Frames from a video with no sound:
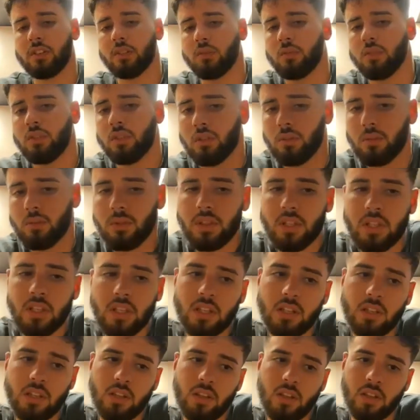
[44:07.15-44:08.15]
you do
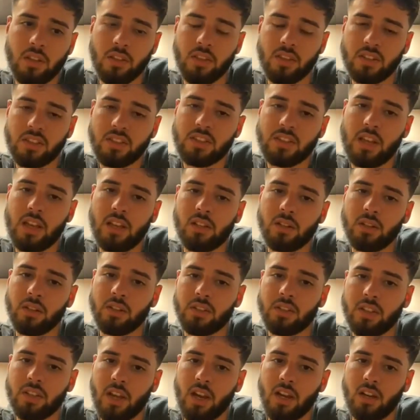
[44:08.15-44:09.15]
need the seller
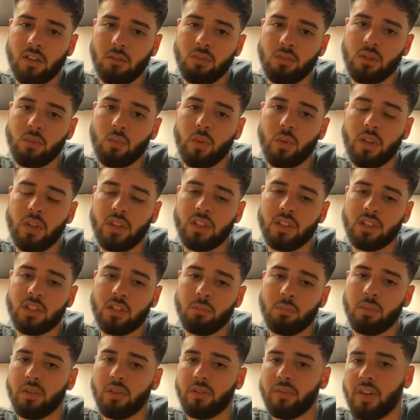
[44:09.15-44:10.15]
to kind of be willing
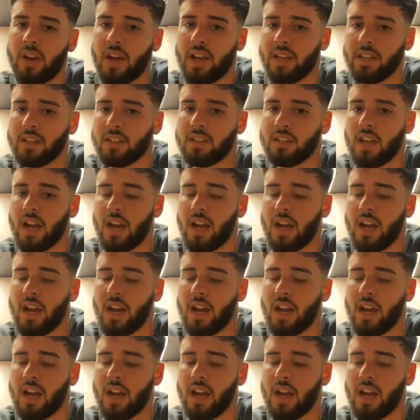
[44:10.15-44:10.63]
to provide